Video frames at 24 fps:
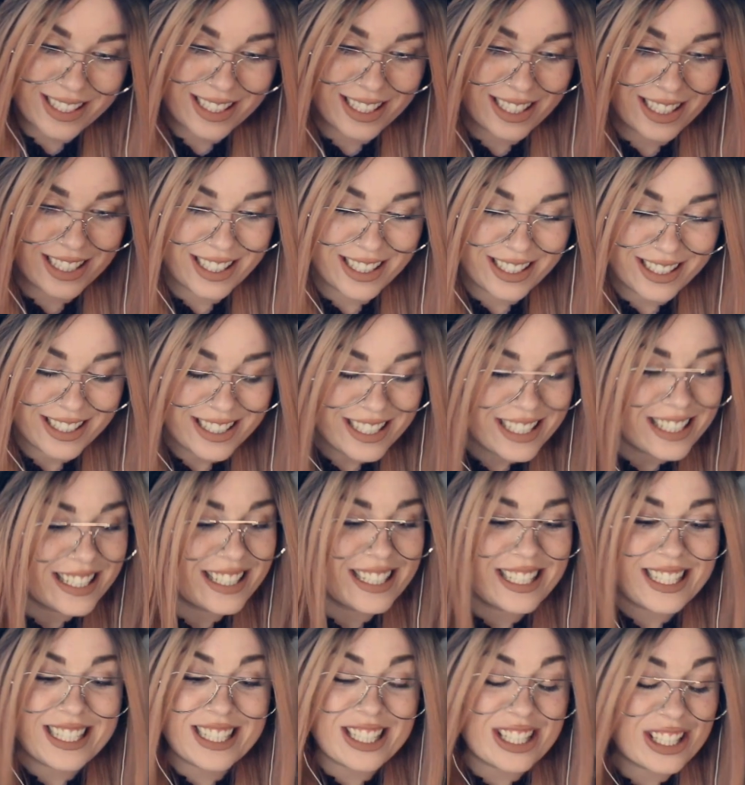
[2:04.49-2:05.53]
Yeah, who the
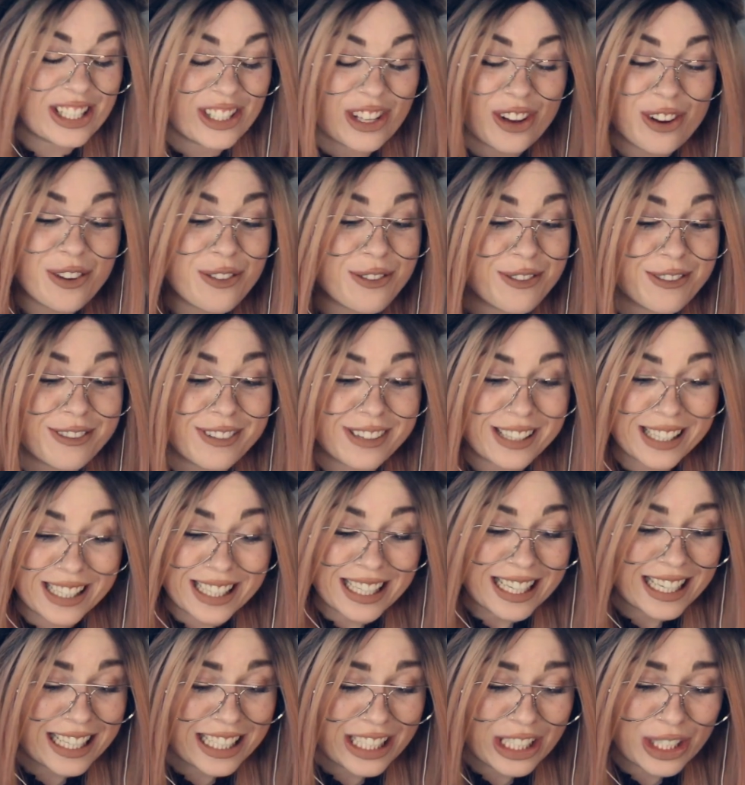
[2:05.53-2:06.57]
hell am I?
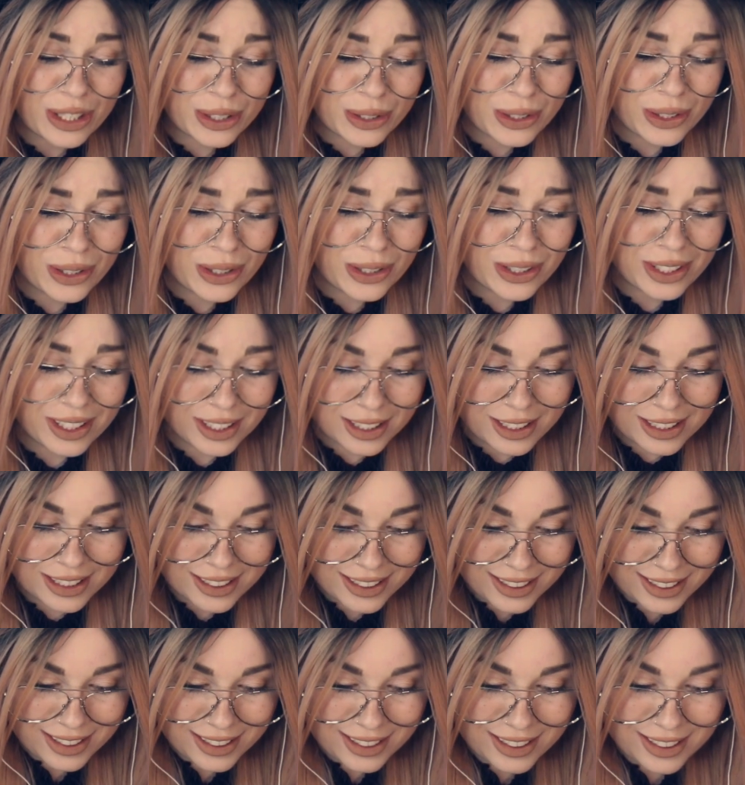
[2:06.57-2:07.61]
Freaking cool. Do
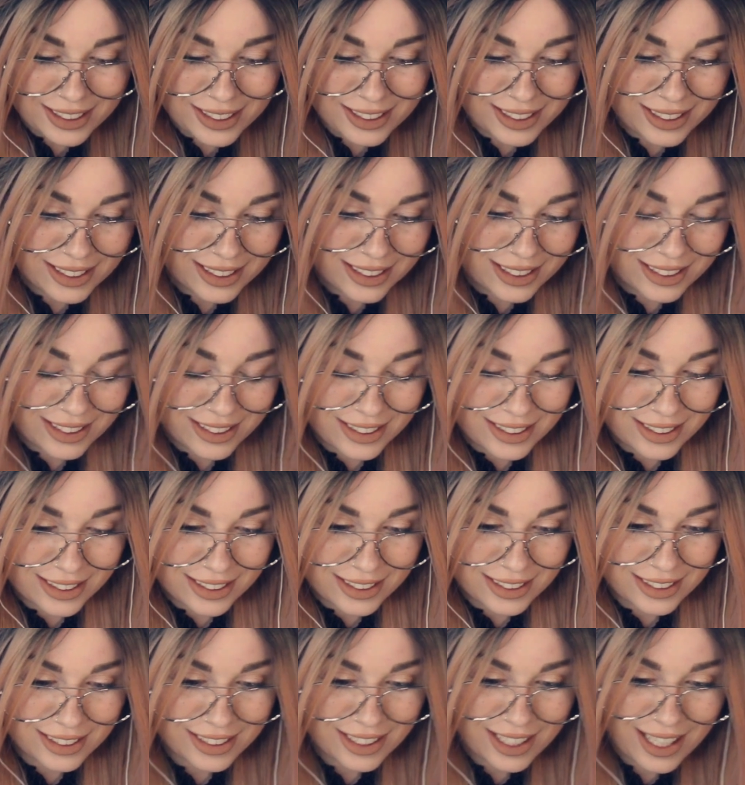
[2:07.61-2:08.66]
you want to
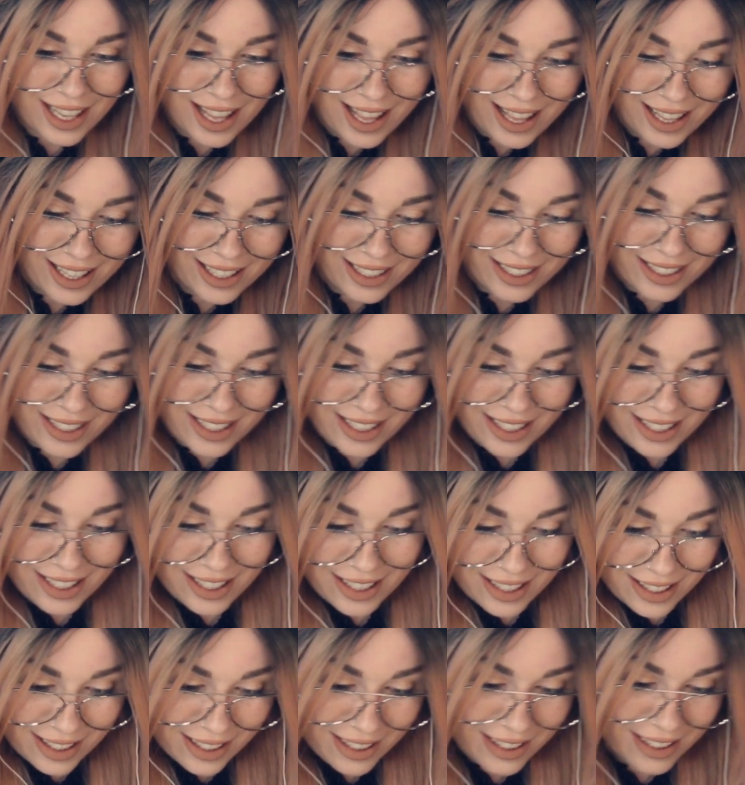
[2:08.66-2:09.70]
die or do you
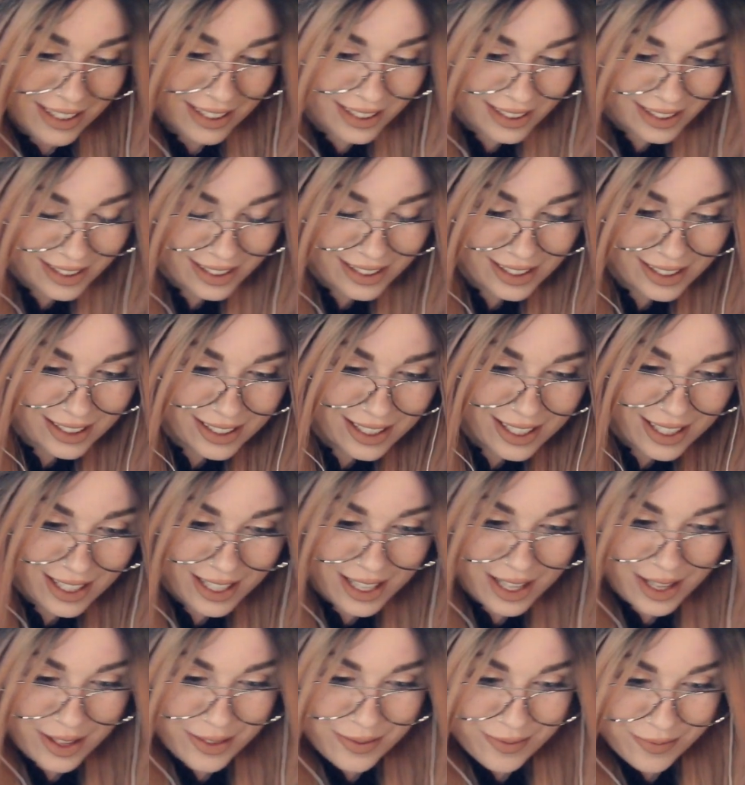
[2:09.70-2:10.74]
want to go? You do
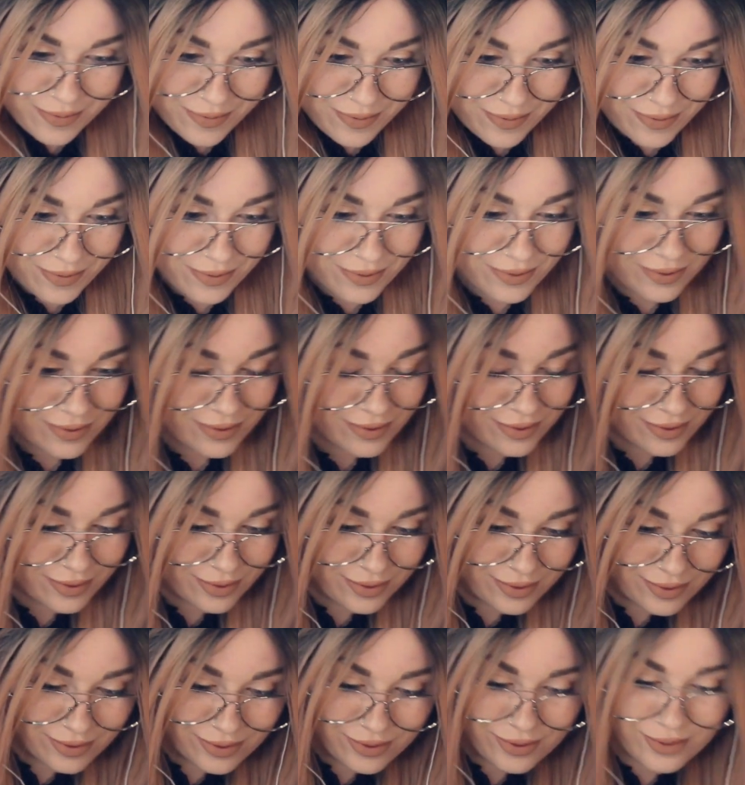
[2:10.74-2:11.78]
you want to fly?
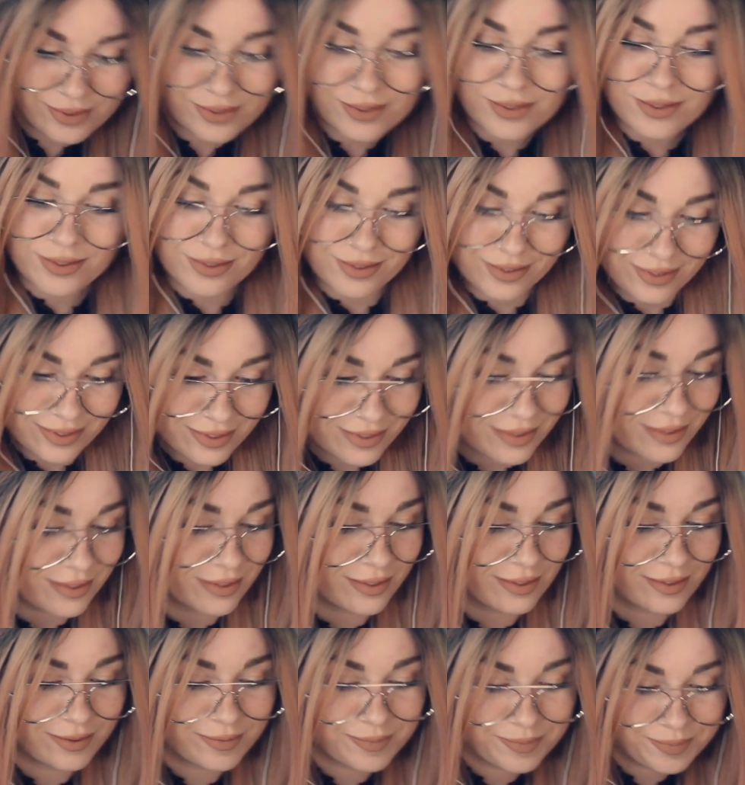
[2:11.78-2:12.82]
What's it show?
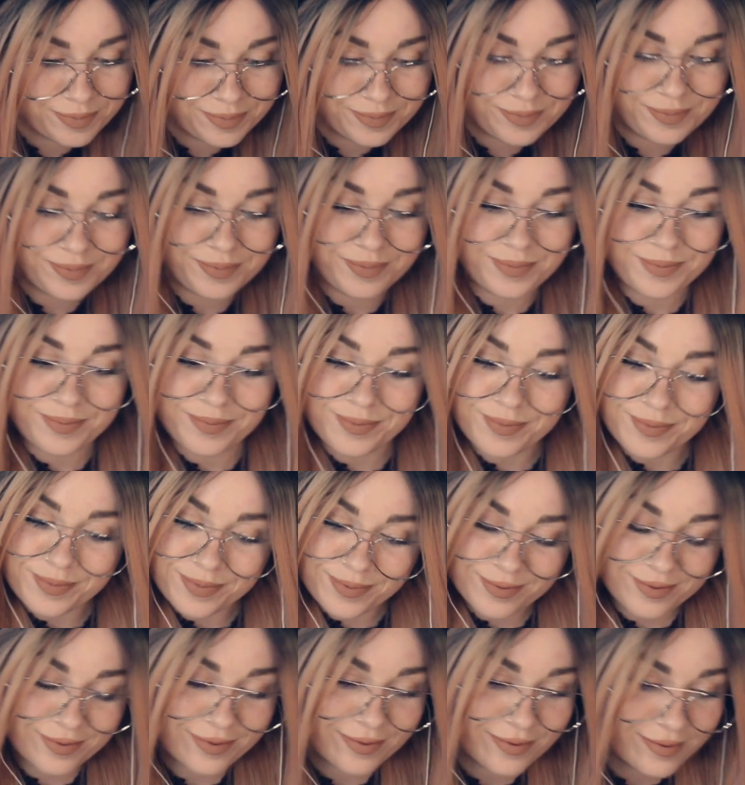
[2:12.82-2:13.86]
What's it drink? Do you
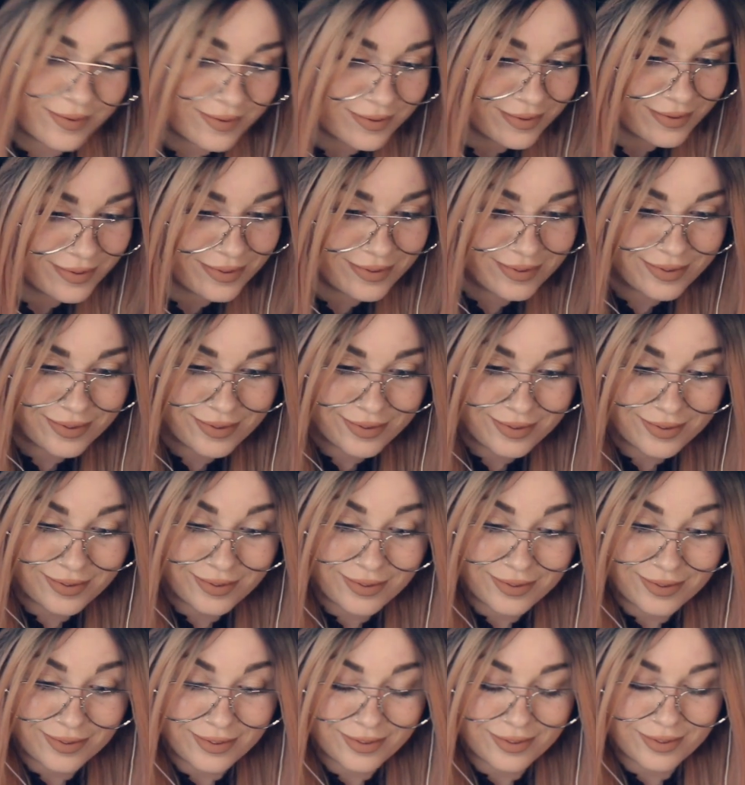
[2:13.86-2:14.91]
think you lie?
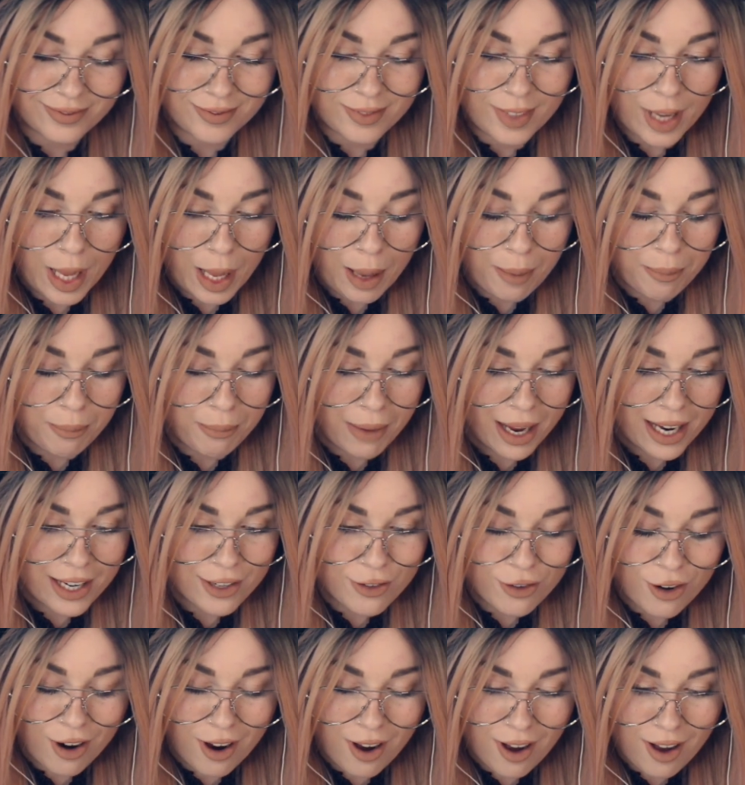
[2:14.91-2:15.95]
Mic
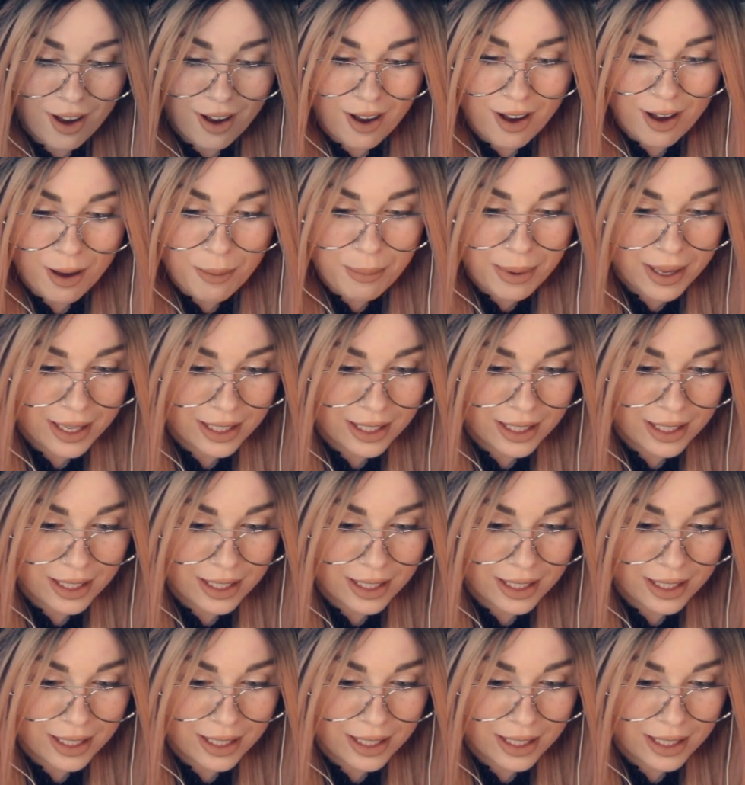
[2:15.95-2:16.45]
drop.